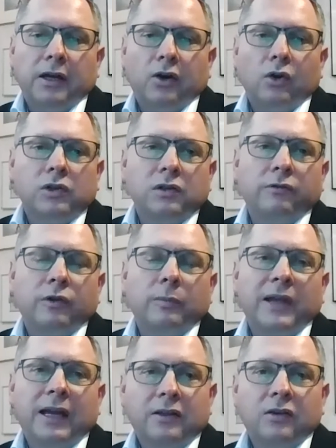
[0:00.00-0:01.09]
also from
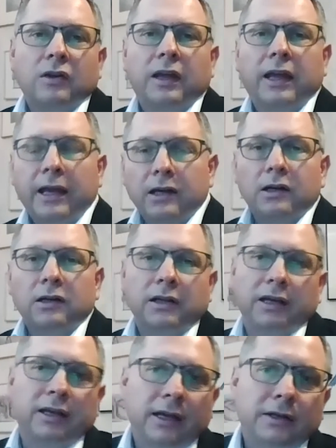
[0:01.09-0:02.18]
that angle,
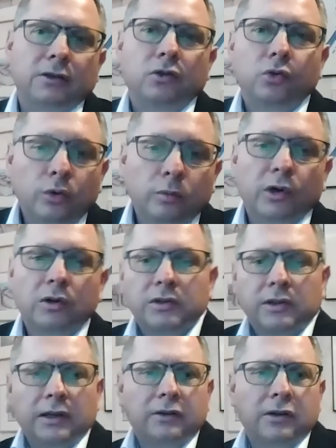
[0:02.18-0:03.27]
again, a toolbox
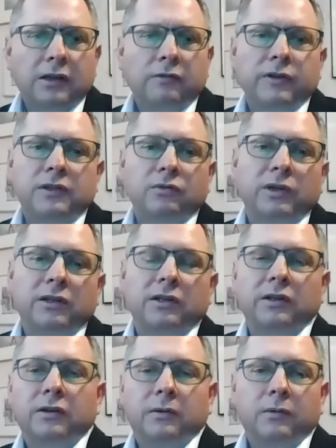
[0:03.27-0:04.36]
underneath is
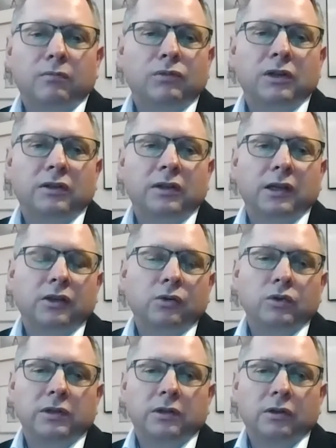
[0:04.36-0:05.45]
written that they
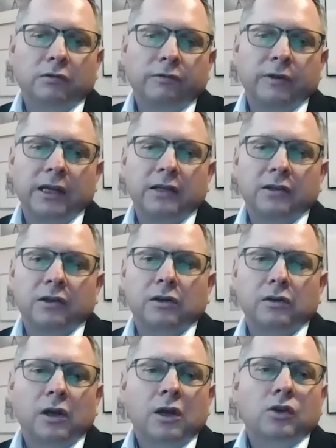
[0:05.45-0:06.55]
use a lot of
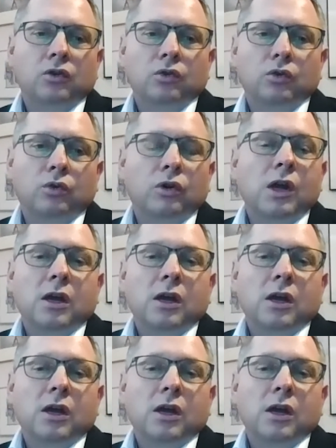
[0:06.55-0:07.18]
data to